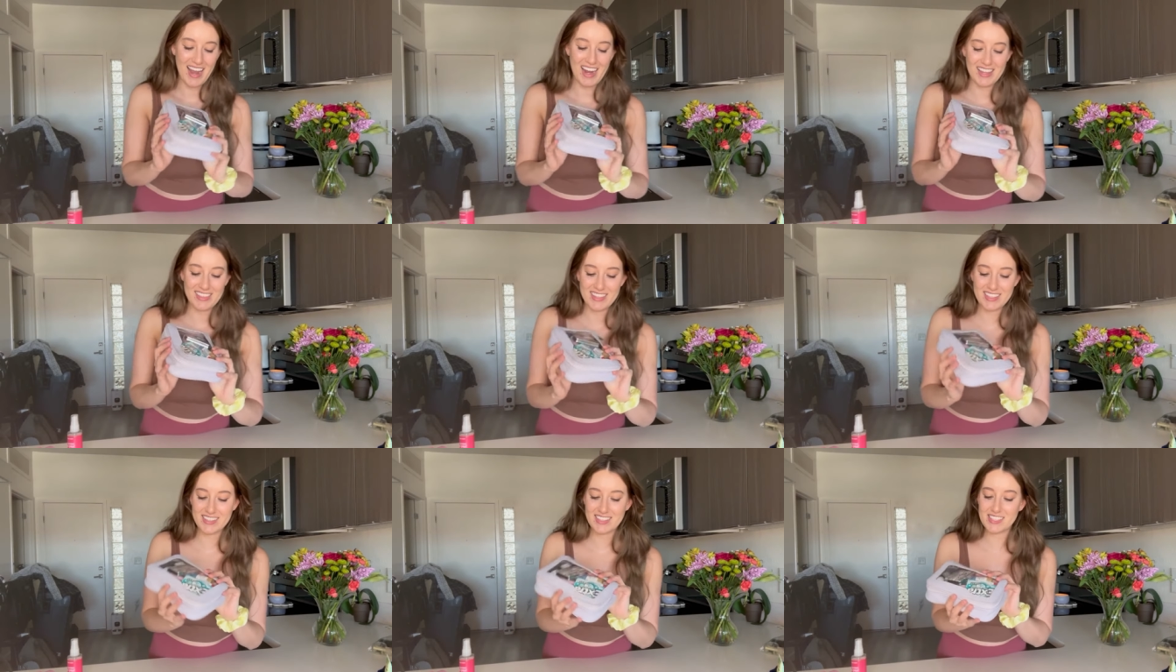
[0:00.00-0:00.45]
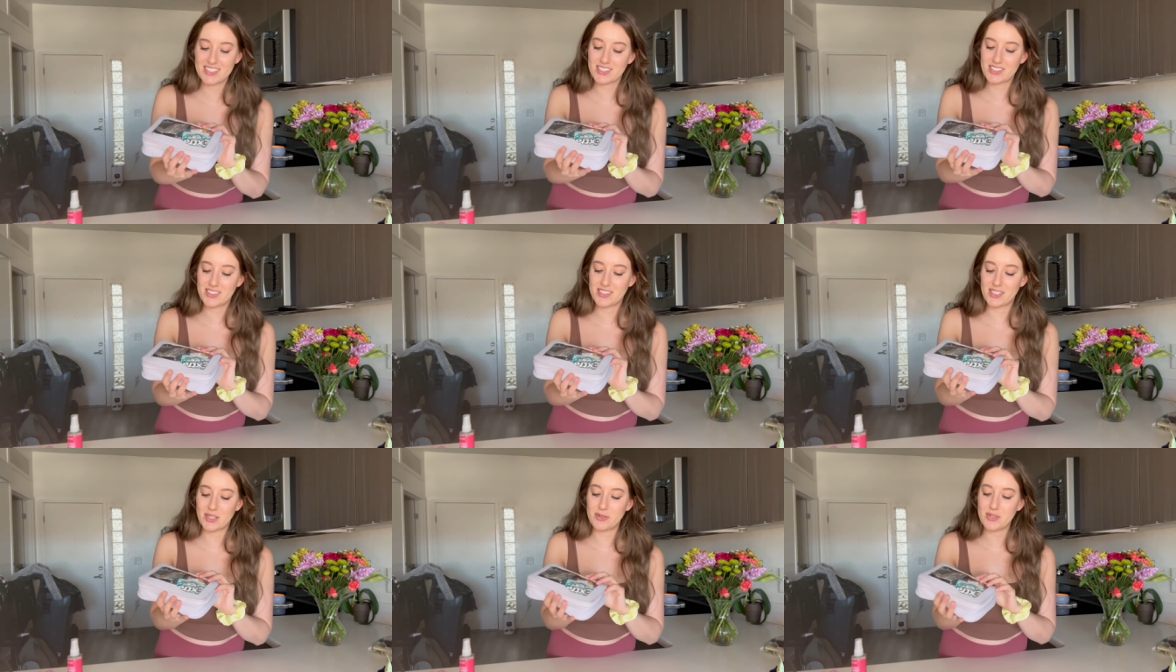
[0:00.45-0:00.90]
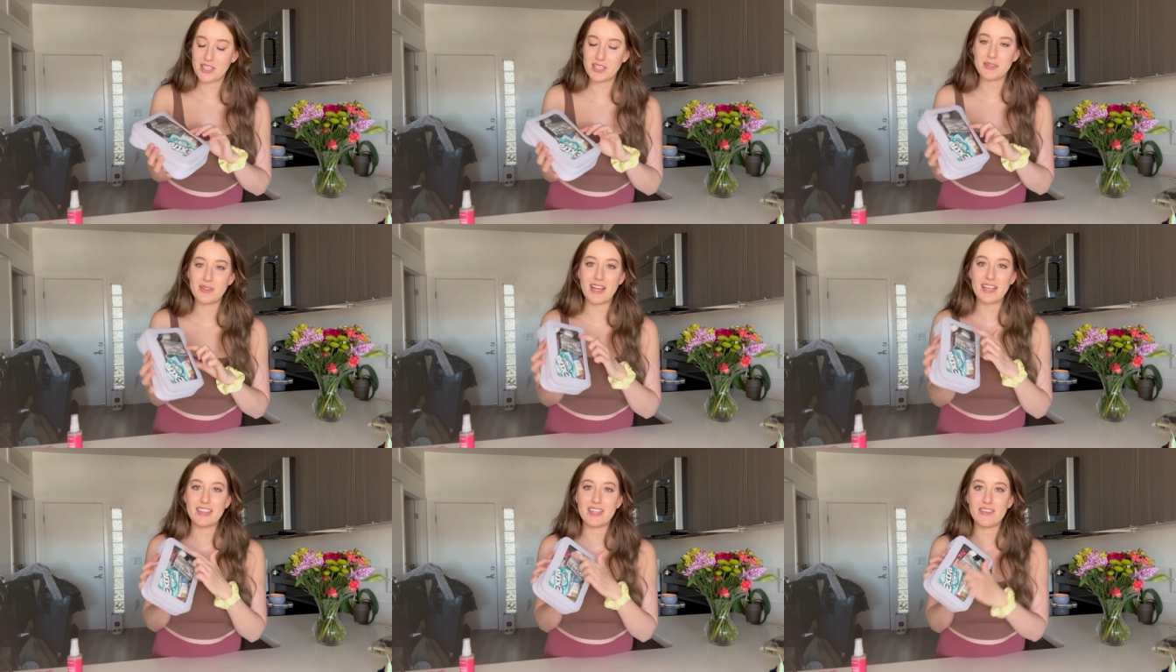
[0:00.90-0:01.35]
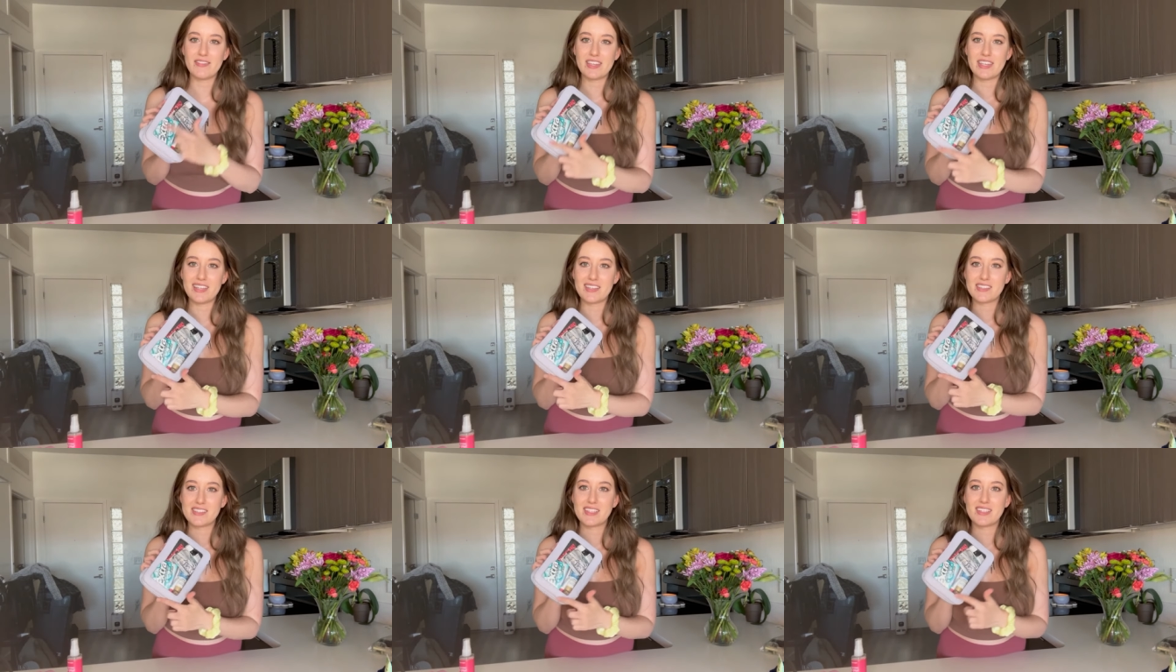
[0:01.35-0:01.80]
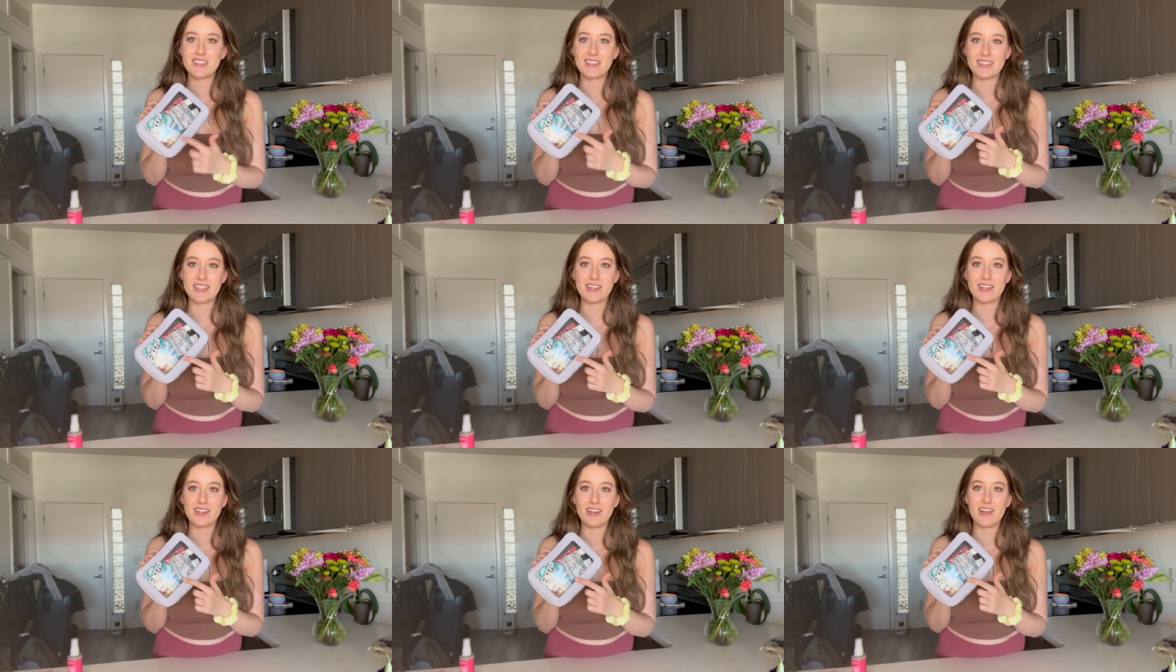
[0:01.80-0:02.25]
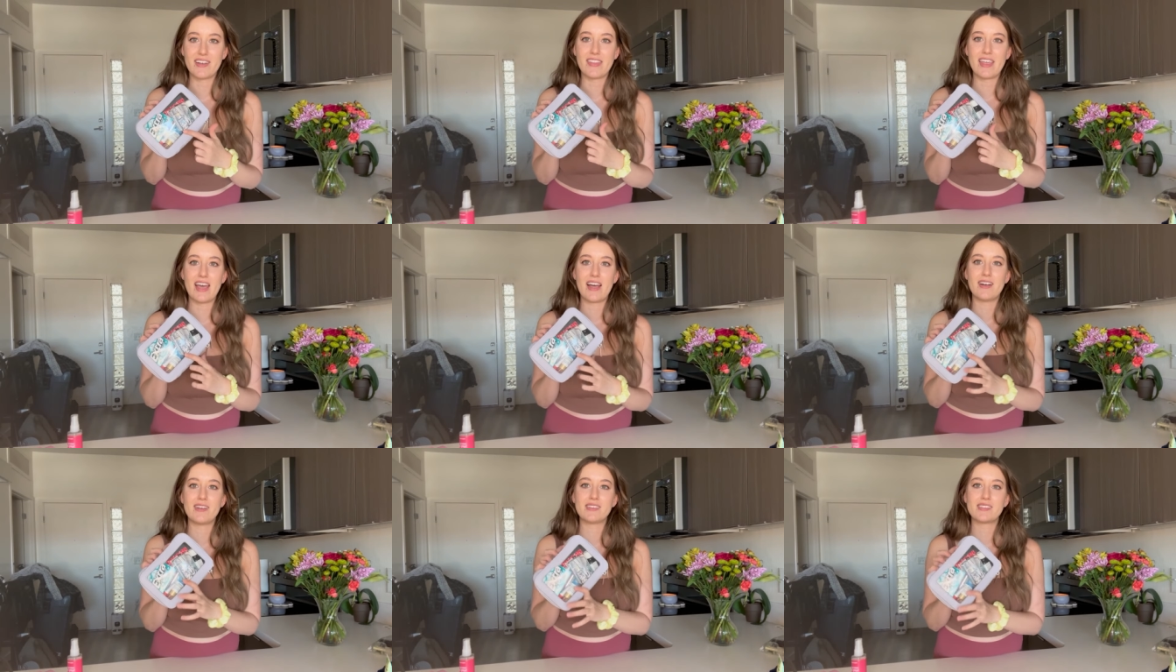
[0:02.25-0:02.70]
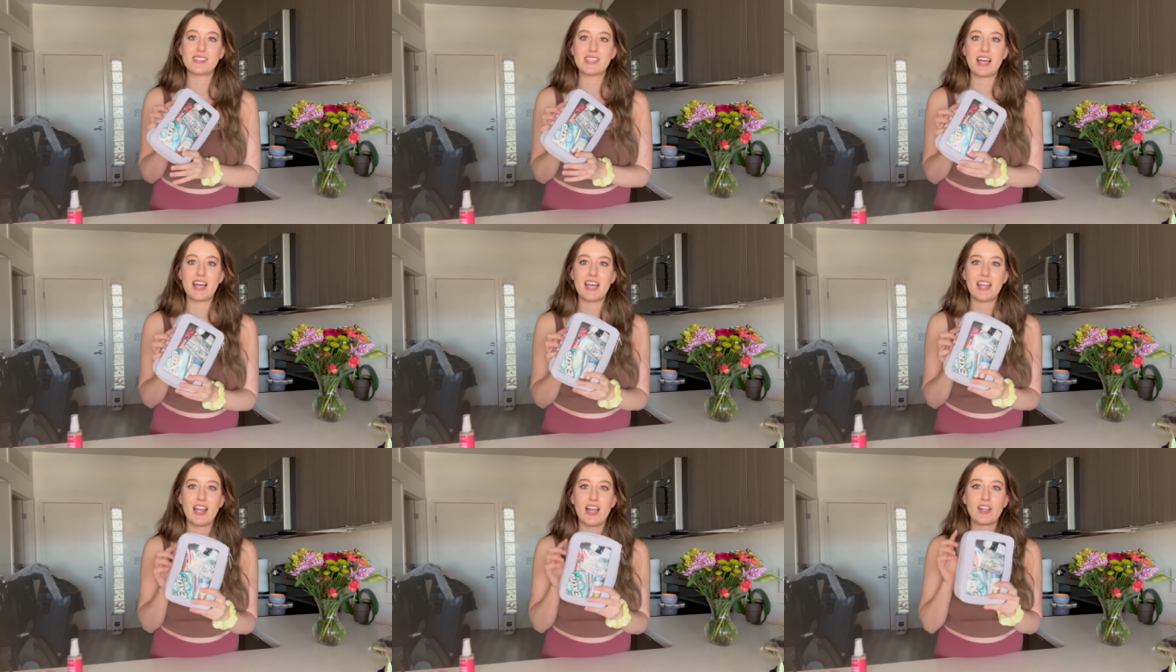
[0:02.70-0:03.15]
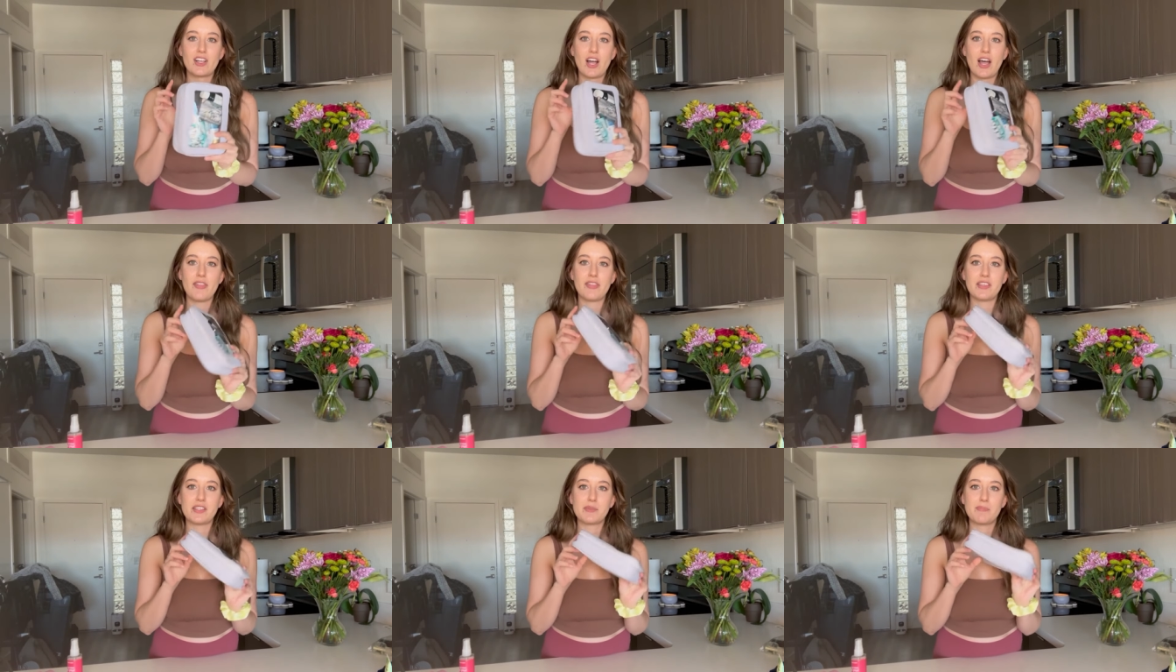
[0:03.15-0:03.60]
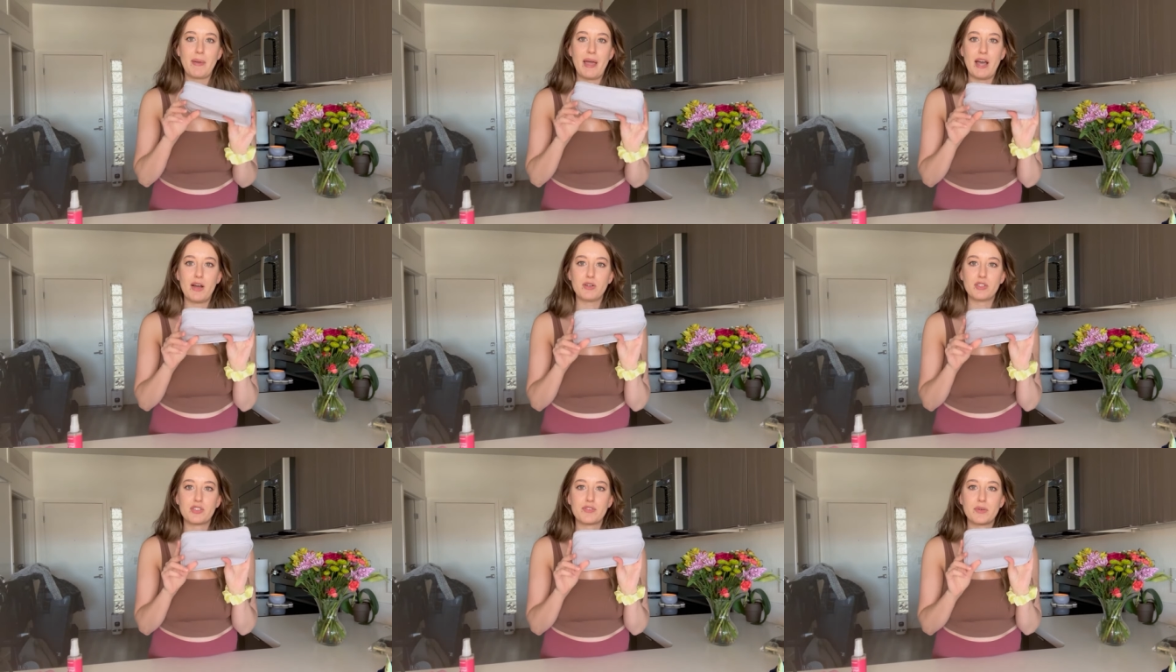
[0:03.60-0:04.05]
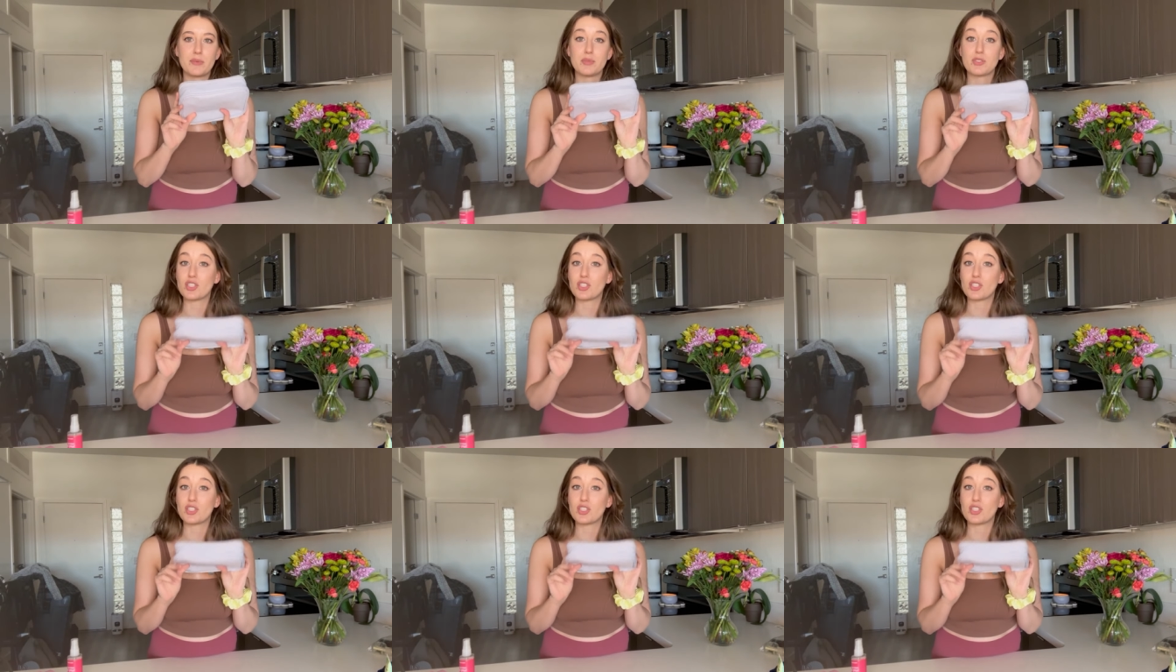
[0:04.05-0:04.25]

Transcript: I think this is so cute. I love that it's clear on the outside. I got this pouch from